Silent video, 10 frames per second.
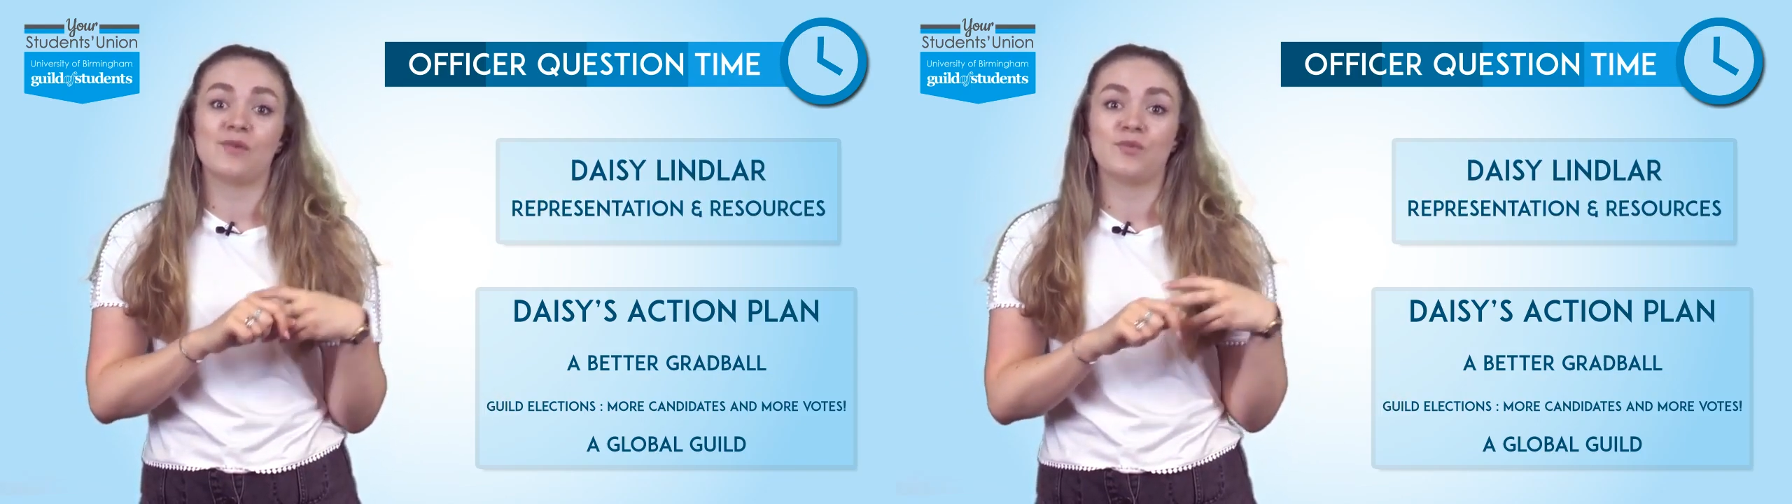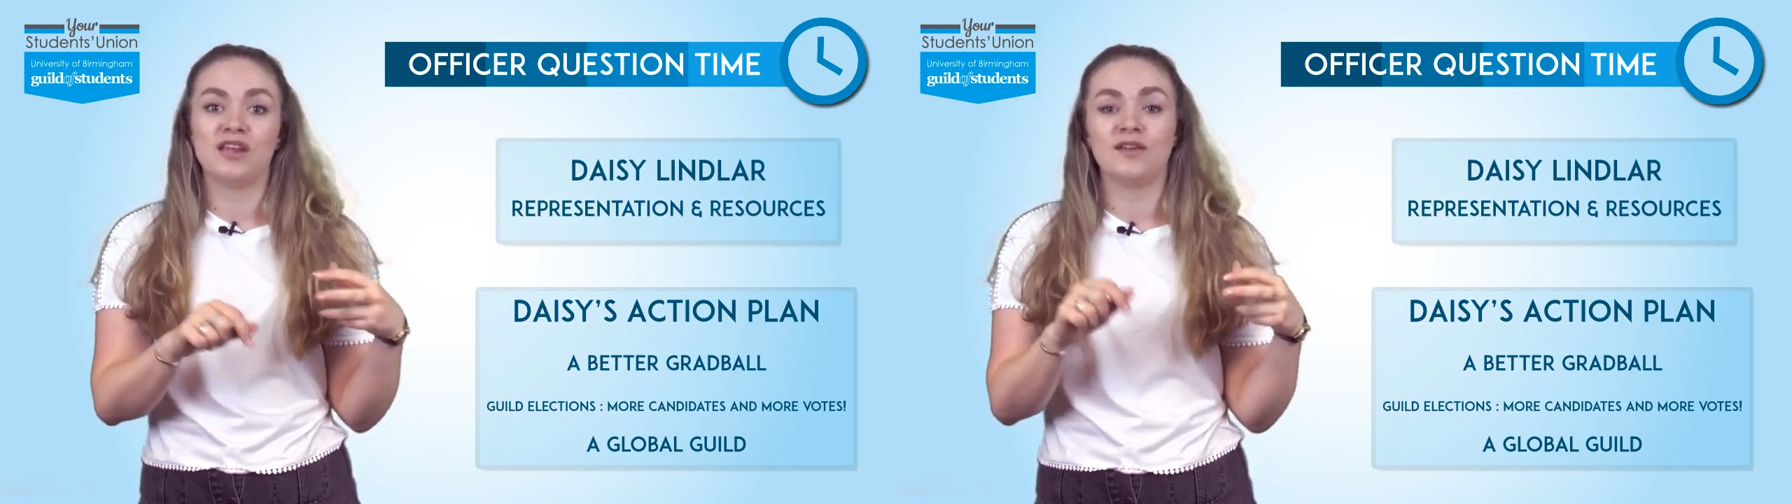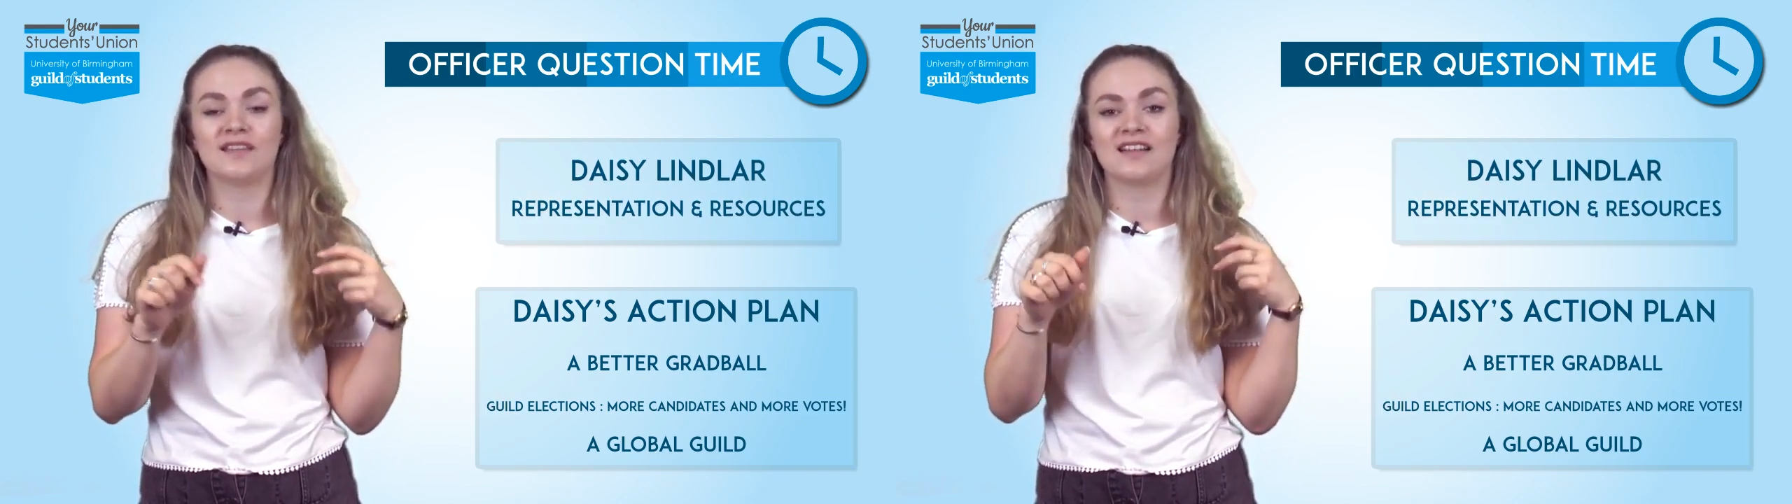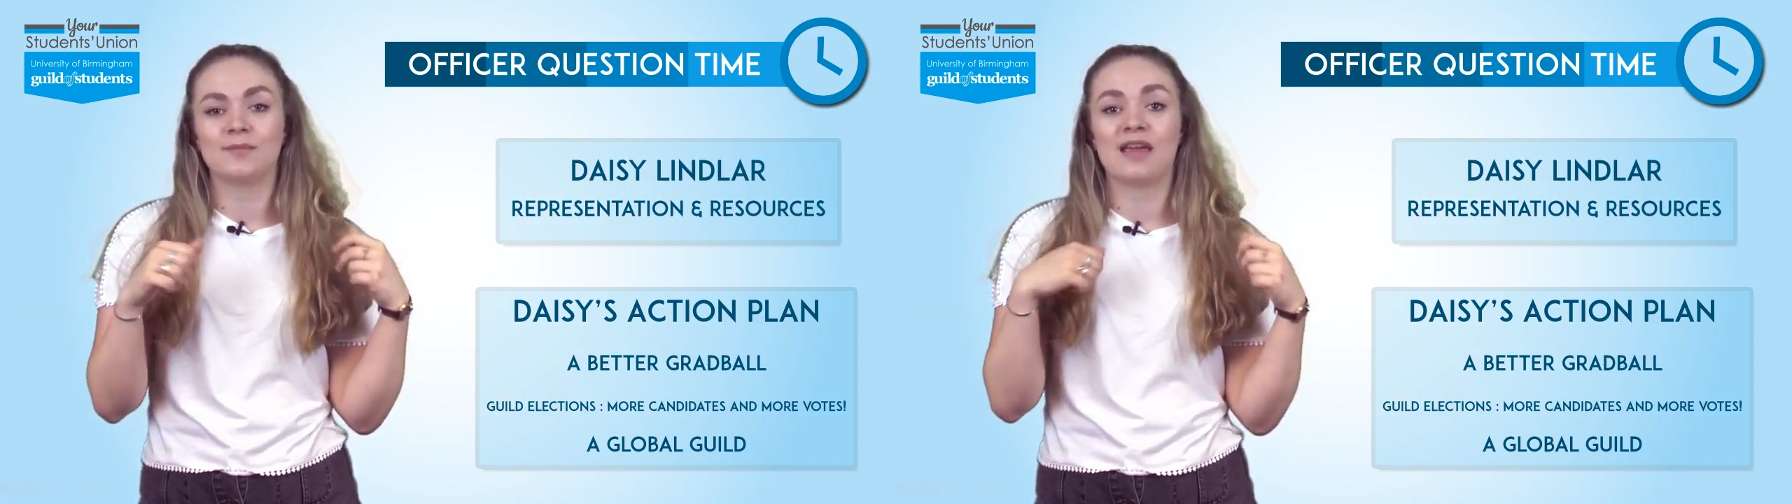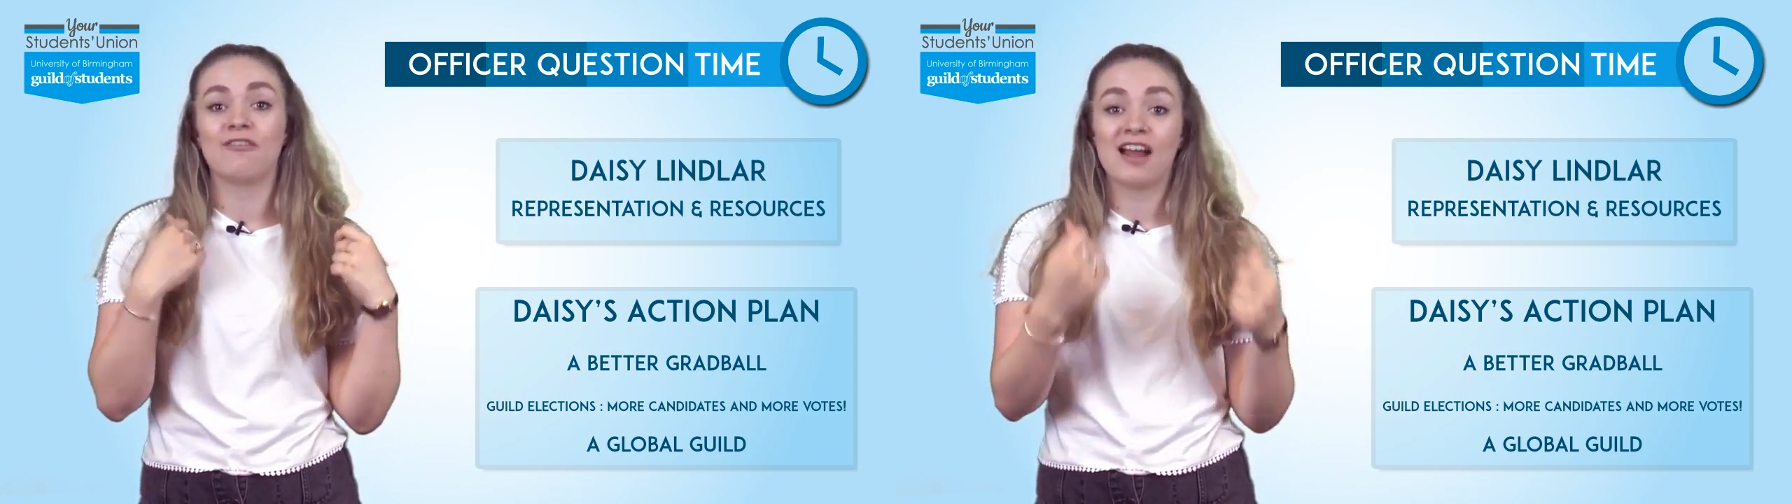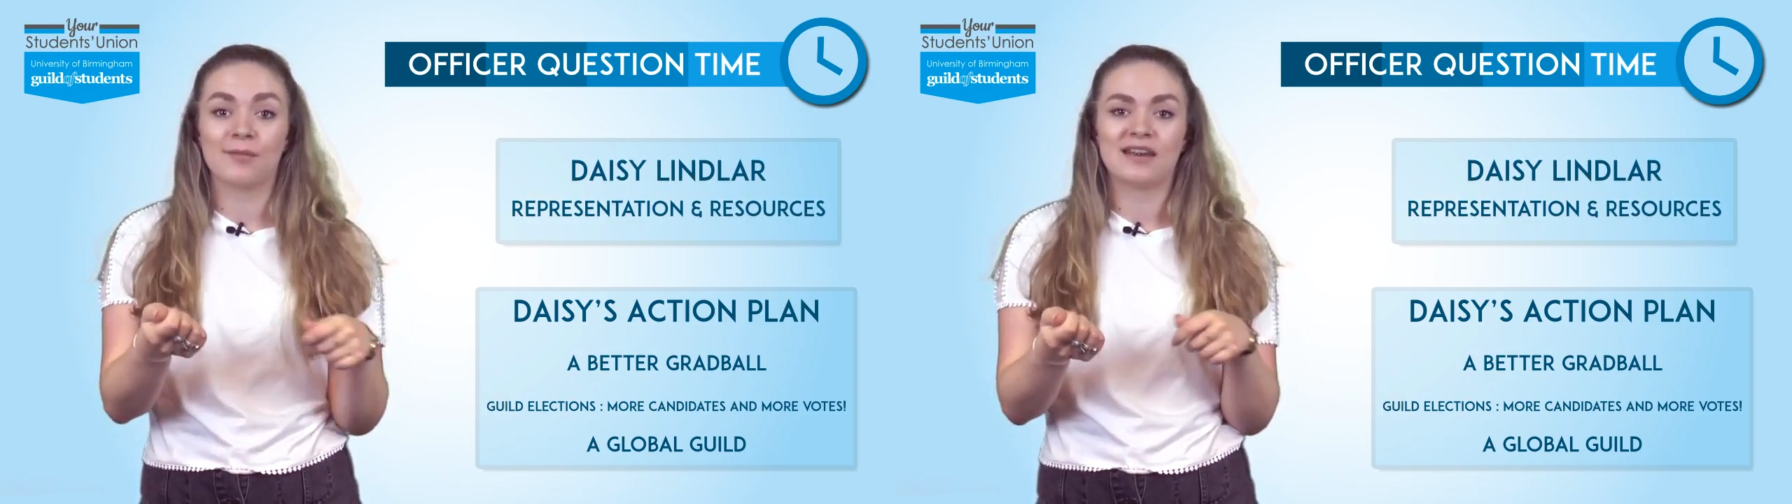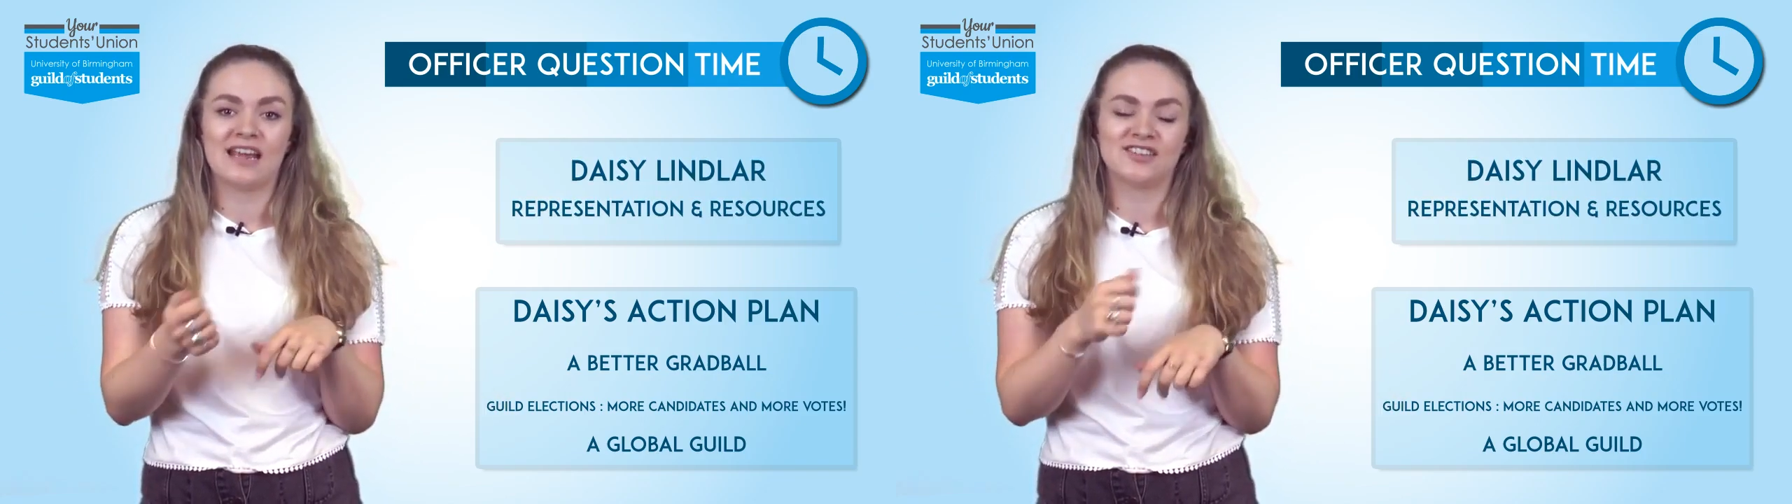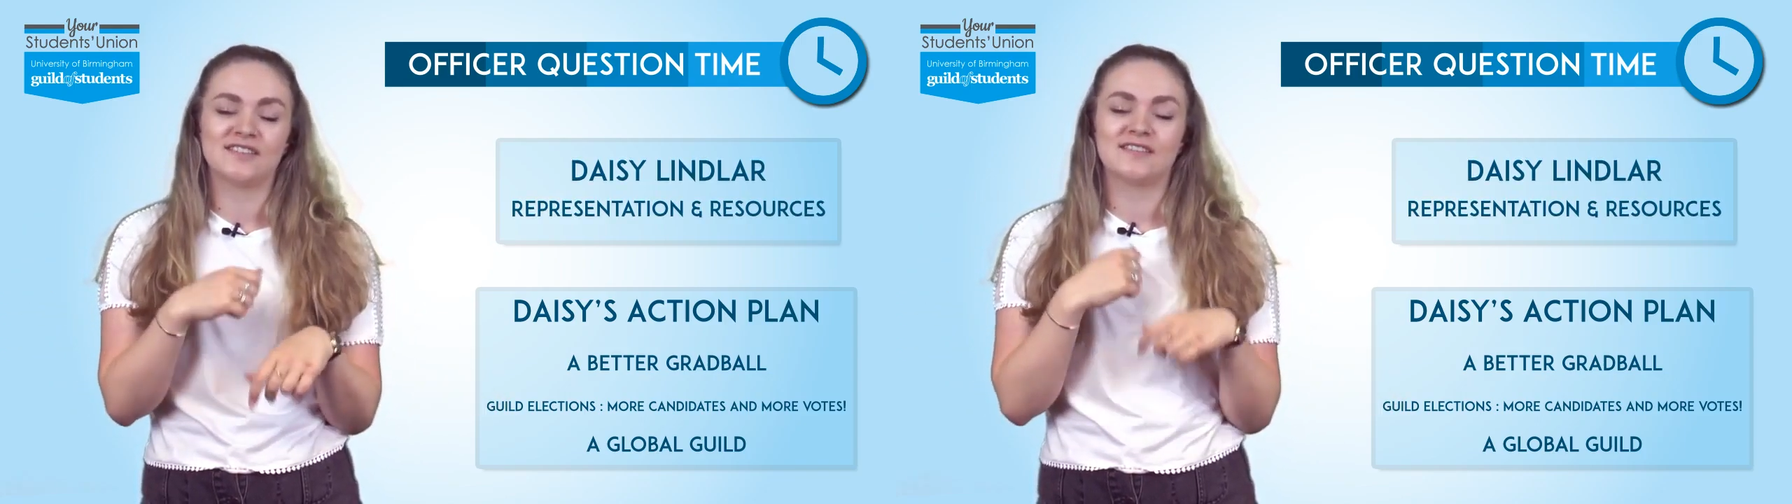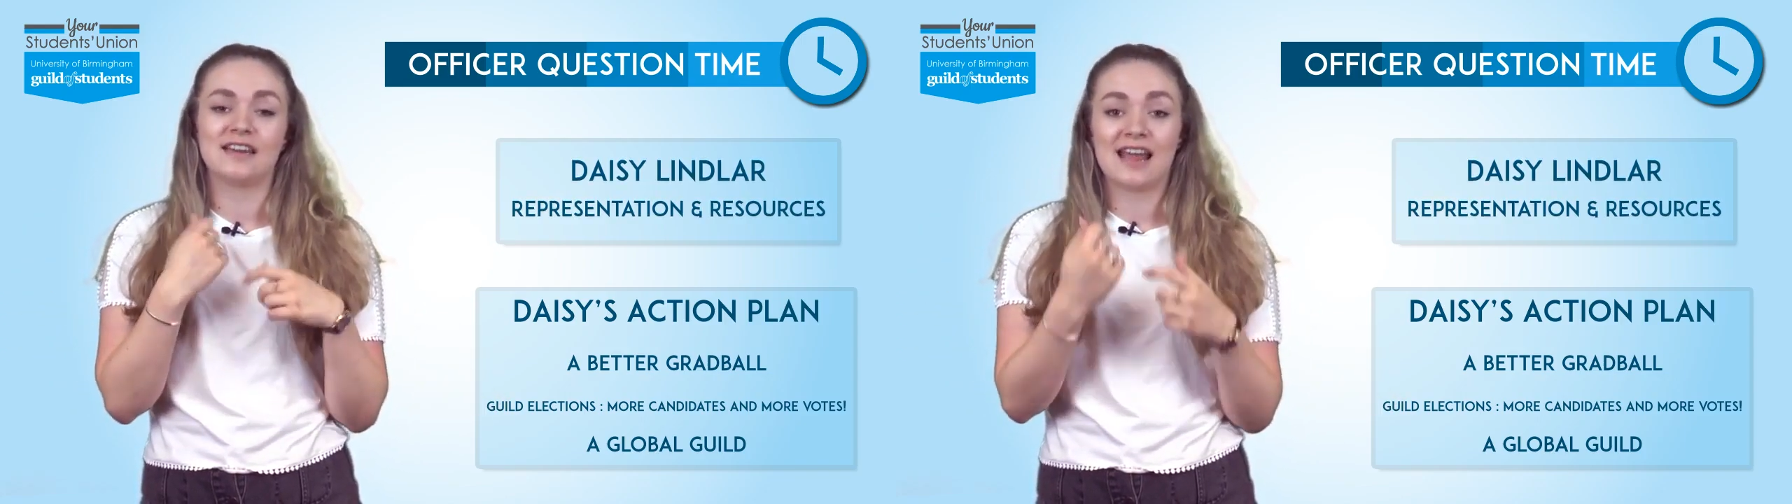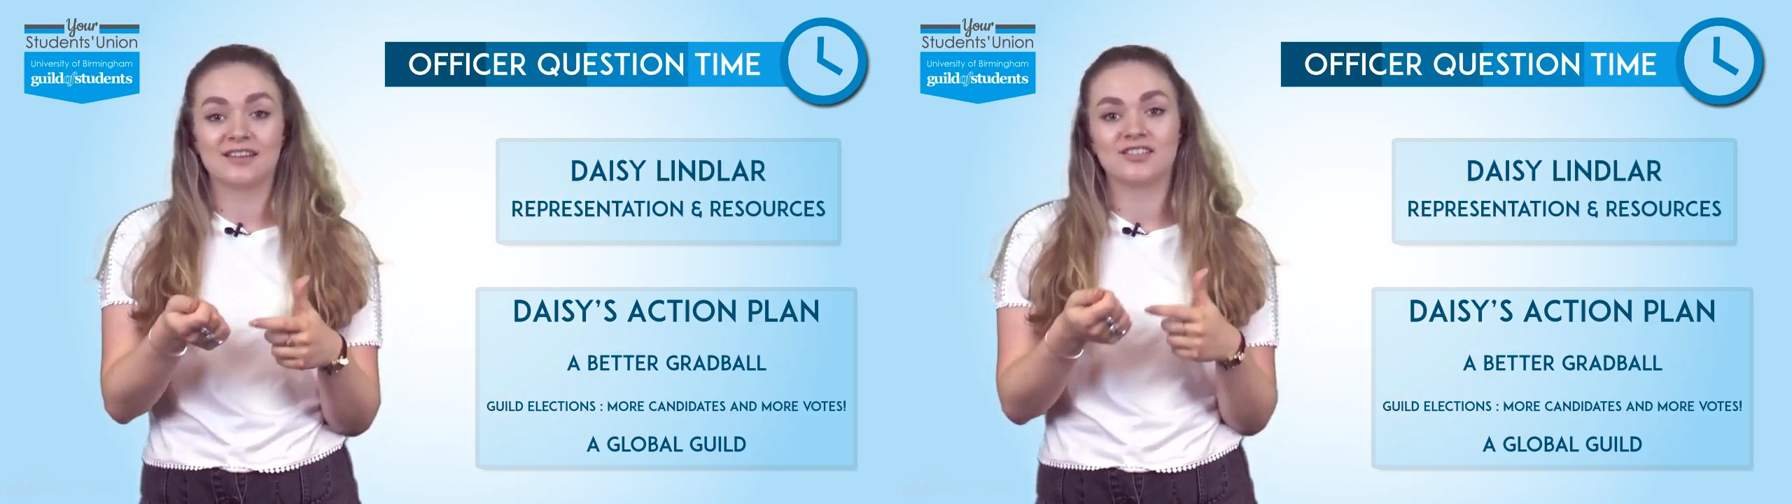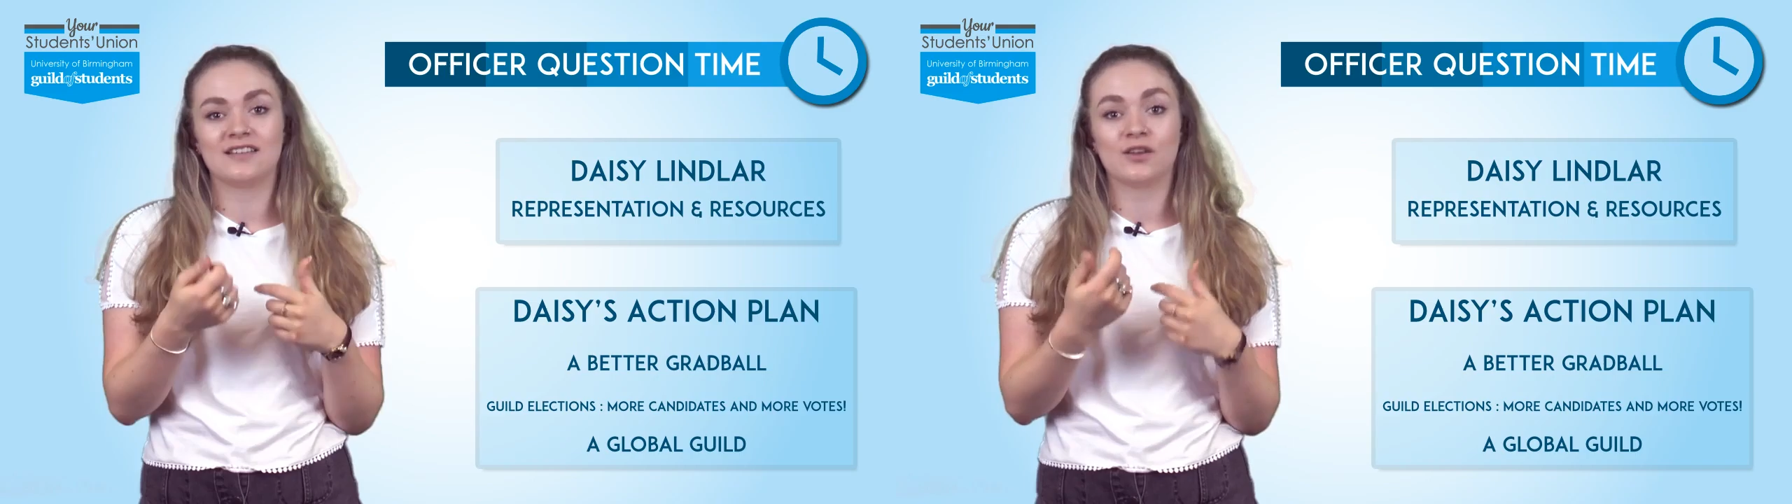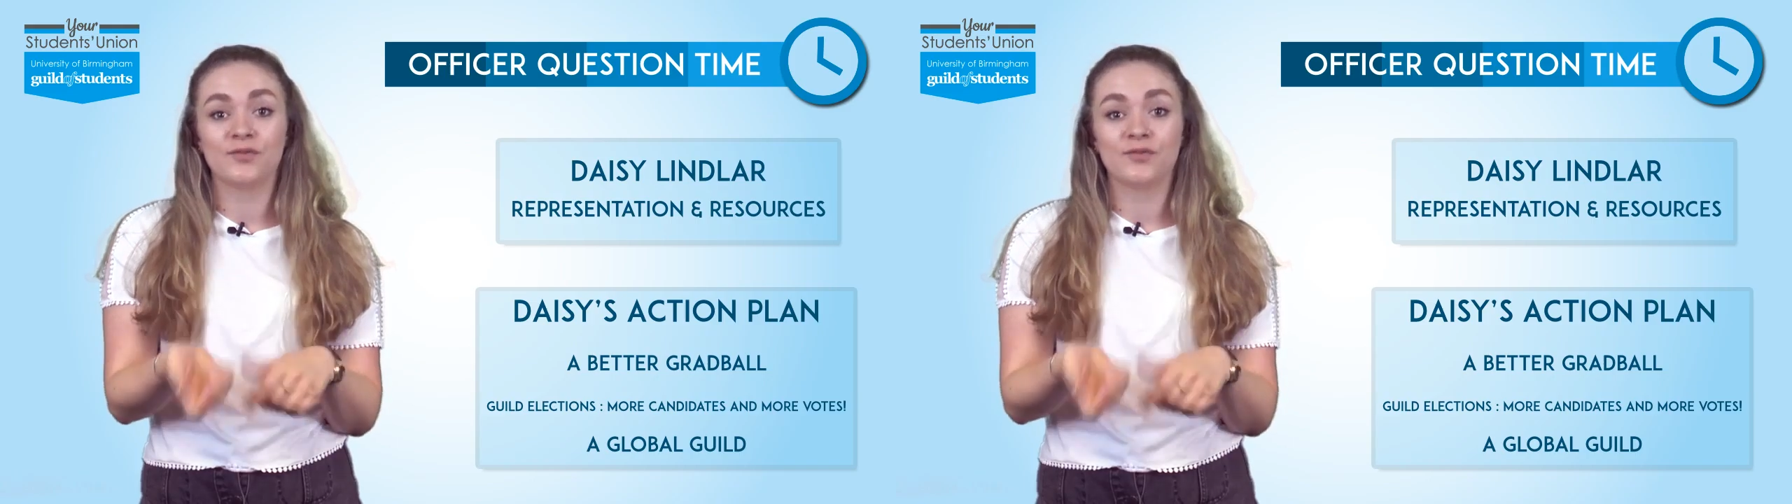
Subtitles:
and we use that to make recommendations to next year's